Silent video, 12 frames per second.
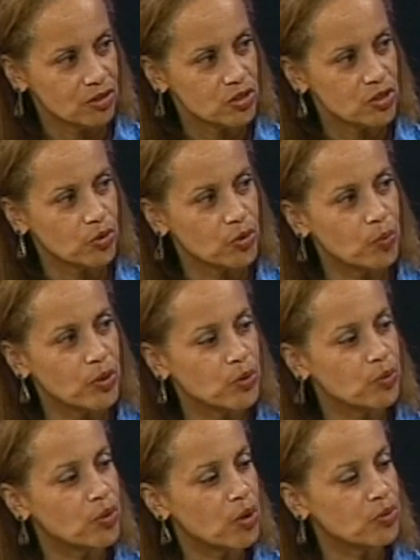So when
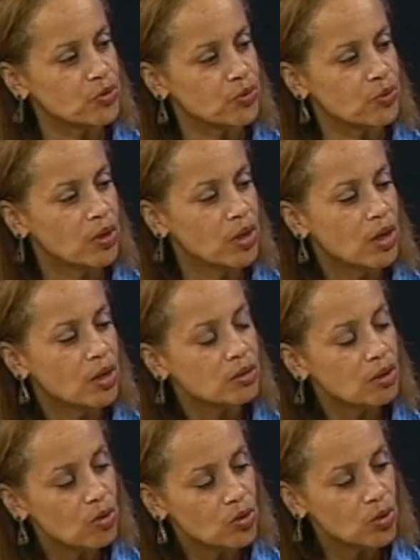you go to
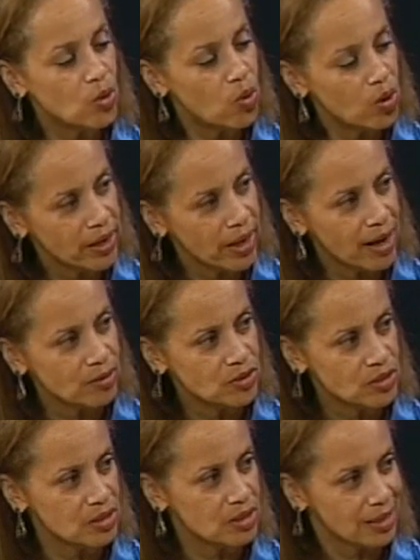local
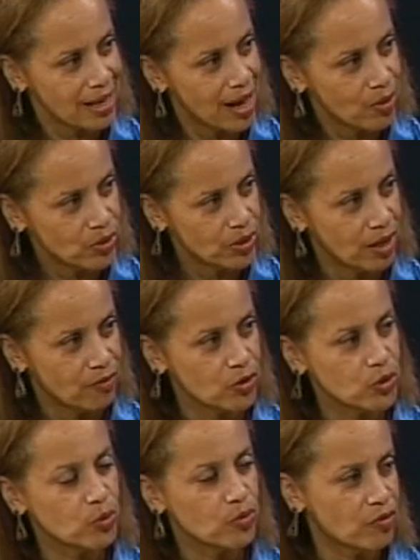courthouses in the county level,
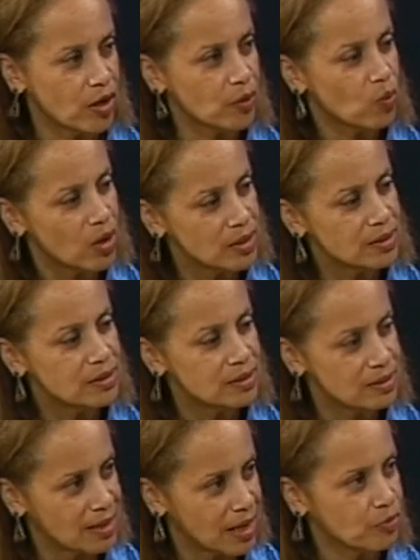you will find one
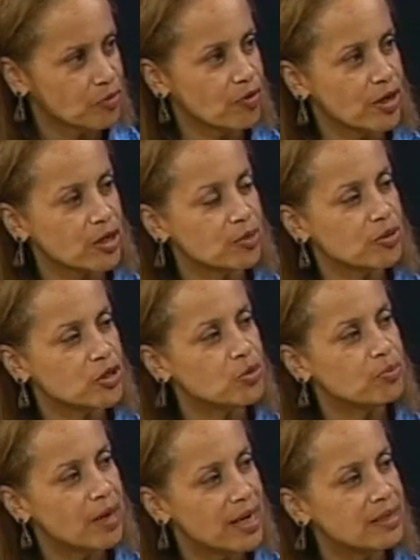type of record, but you
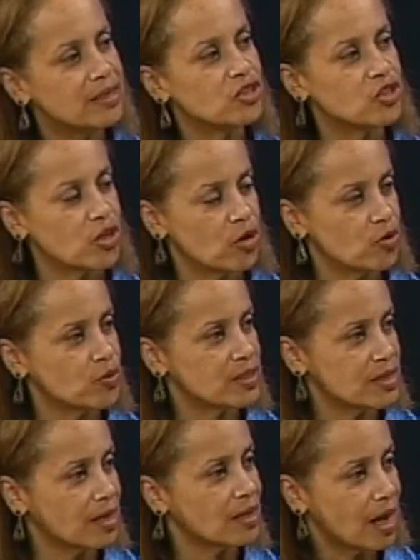may need to go to a
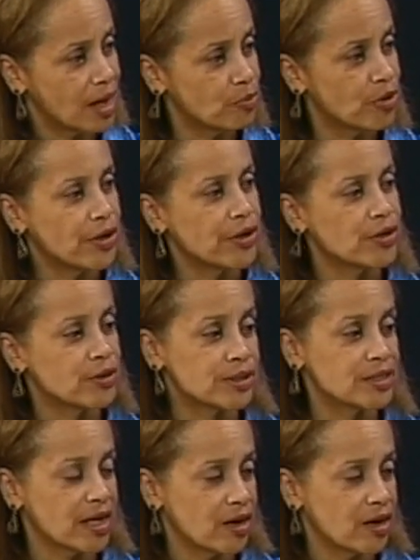state library or a state